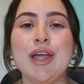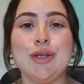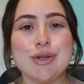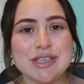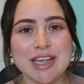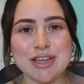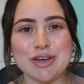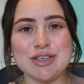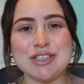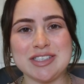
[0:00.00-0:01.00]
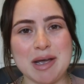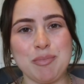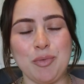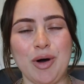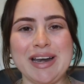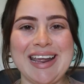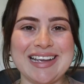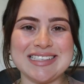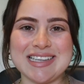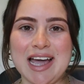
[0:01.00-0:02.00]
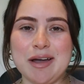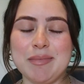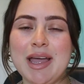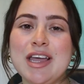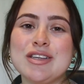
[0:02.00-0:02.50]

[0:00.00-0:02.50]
you take your step 1 exam,